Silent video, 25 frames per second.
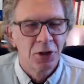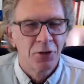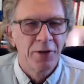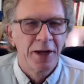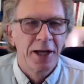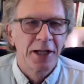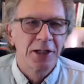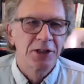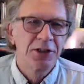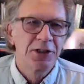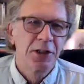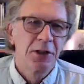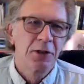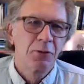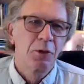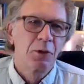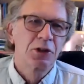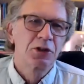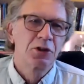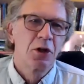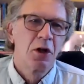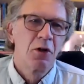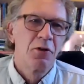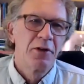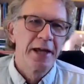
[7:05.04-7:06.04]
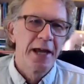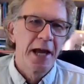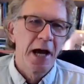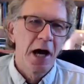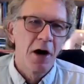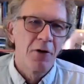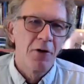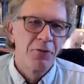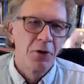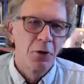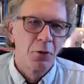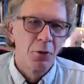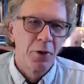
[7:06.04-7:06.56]
that's in what's called the
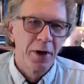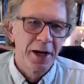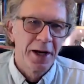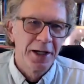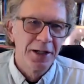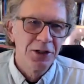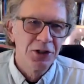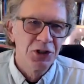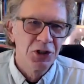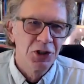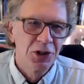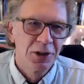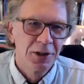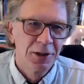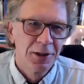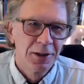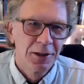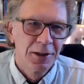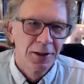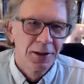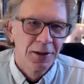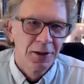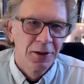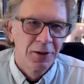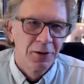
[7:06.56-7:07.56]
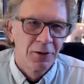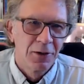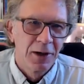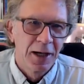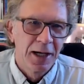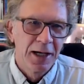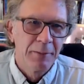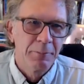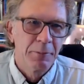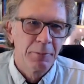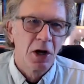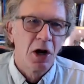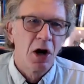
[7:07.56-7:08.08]
alpha range,
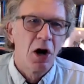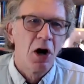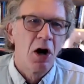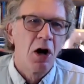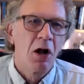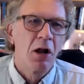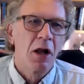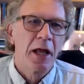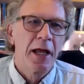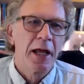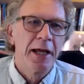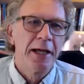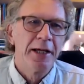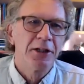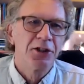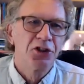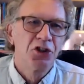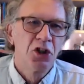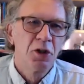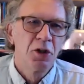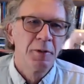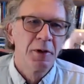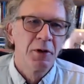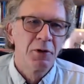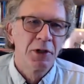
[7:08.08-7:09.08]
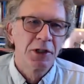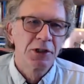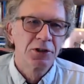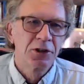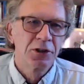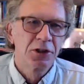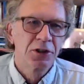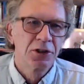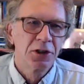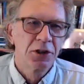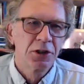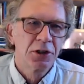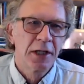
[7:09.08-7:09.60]
right? But all 8 Schumann
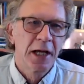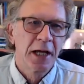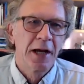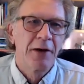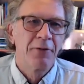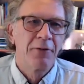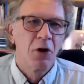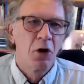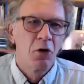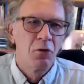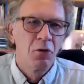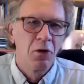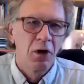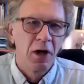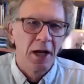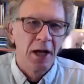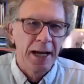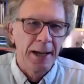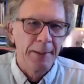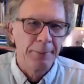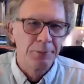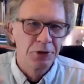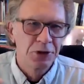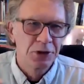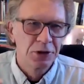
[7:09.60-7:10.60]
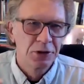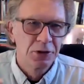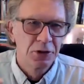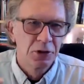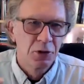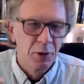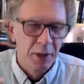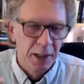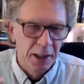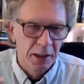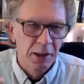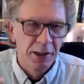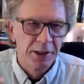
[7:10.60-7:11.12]
resonances have overlaps
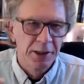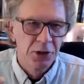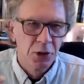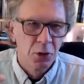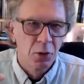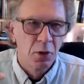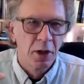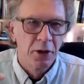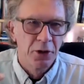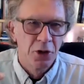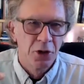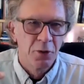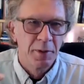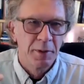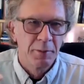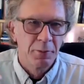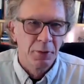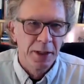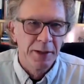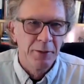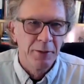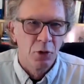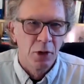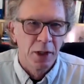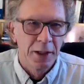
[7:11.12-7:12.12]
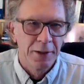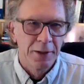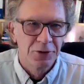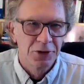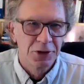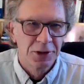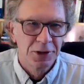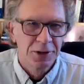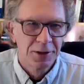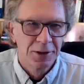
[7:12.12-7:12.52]
directly to our human brain waves.